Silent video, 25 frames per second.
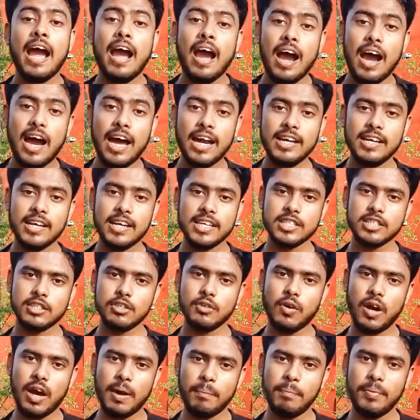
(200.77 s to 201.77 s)
Unless you
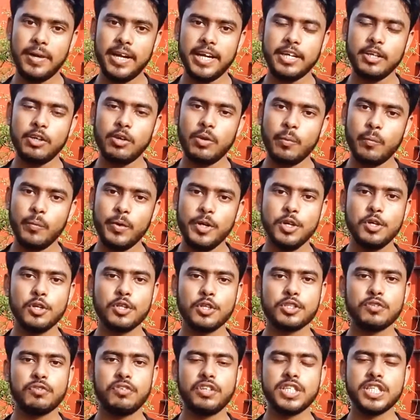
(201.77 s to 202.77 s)
update your
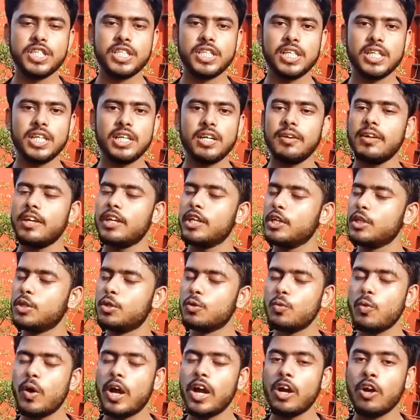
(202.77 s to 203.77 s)
Windows version,
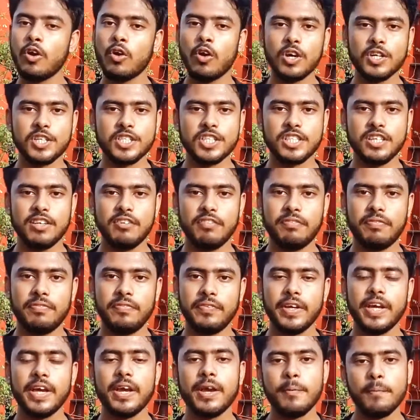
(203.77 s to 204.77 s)
you are not safe.
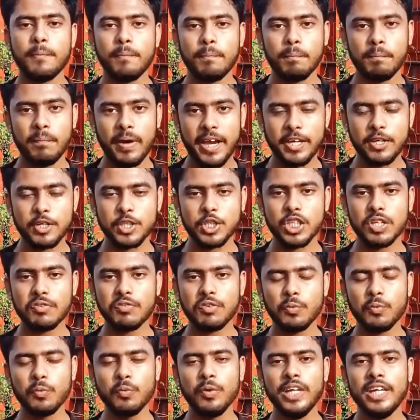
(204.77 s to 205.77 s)

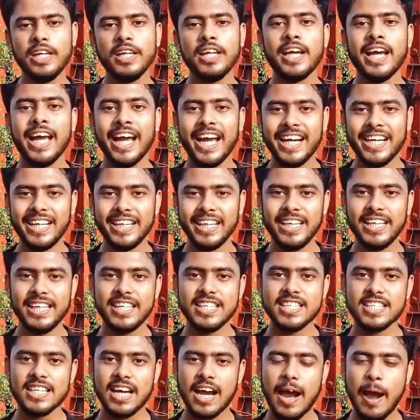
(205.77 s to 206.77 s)
Microsoft will
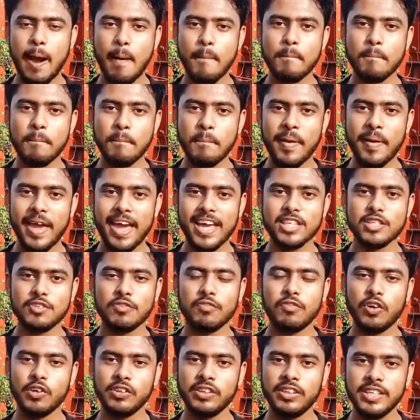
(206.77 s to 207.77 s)
release a patch
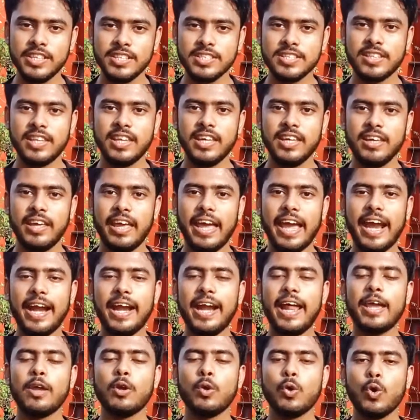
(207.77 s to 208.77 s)
for this thing, and
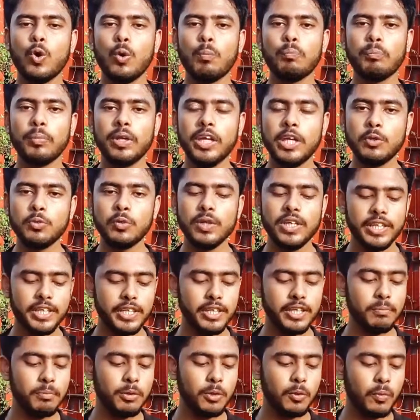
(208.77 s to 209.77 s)
I hope it will
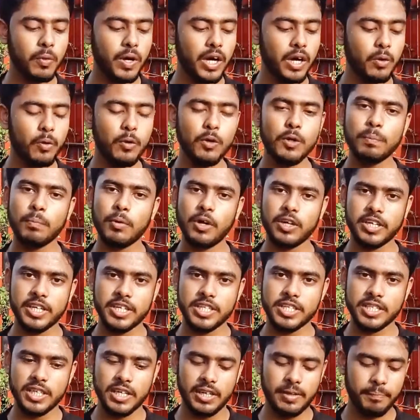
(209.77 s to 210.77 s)
give you a good
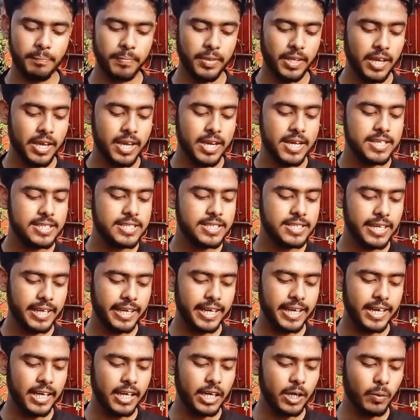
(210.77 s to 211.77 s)
protection.
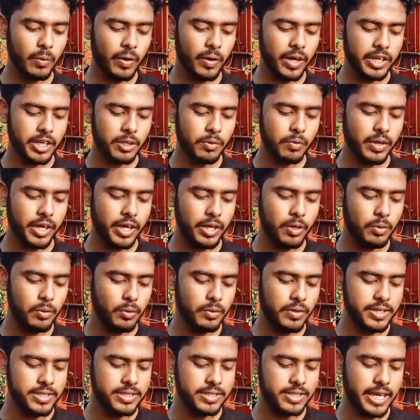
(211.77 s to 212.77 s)
Secondly, what you can do
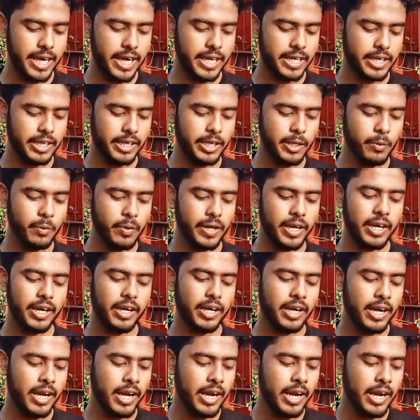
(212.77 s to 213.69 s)
is that you can